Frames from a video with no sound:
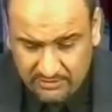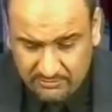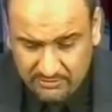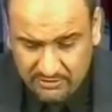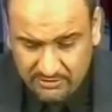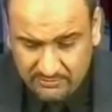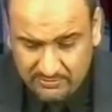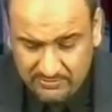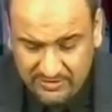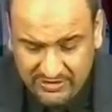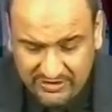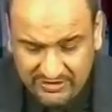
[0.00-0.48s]

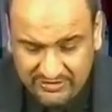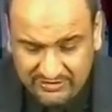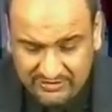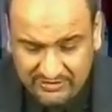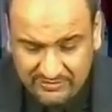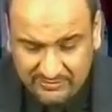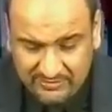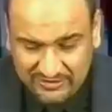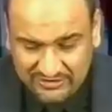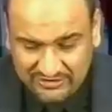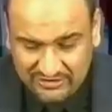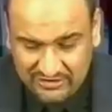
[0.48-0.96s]
Ranbir,
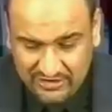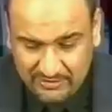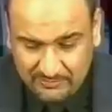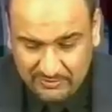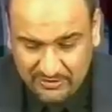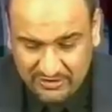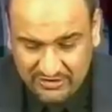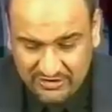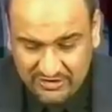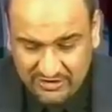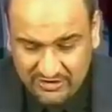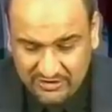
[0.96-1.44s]
the message I
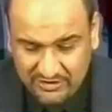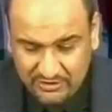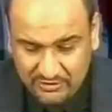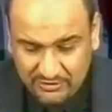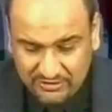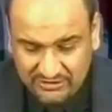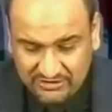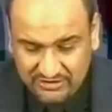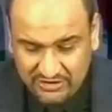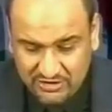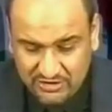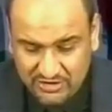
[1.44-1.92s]
put, yeah, I
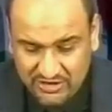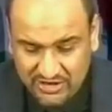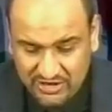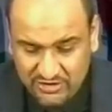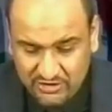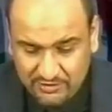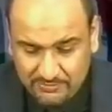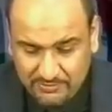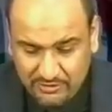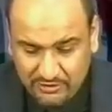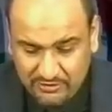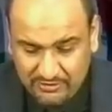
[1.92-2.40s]
noticed that you
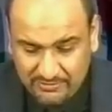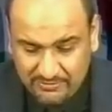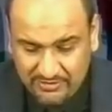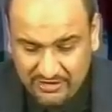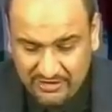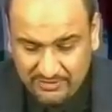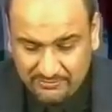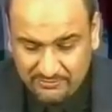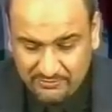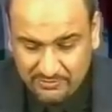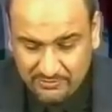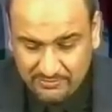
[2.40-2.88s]
changed your program
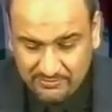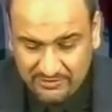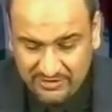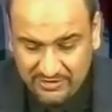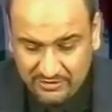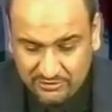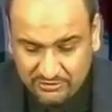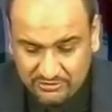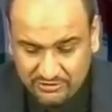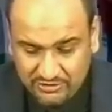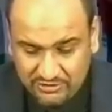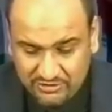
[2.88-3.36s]
name from
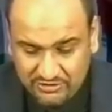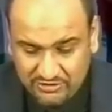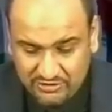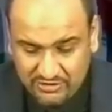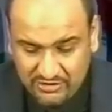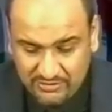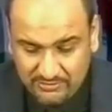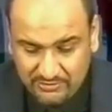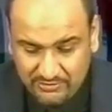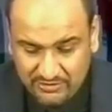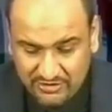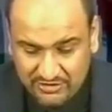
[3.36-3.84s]
Legal Solutions to
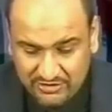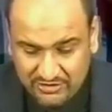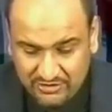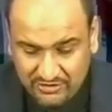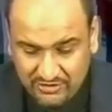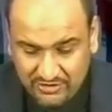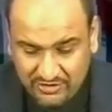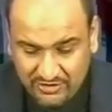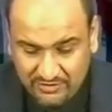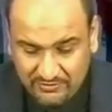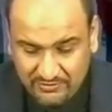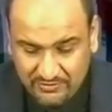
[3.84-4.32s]
Immigration
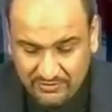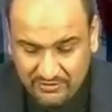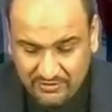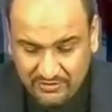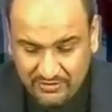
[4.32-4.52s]
Live.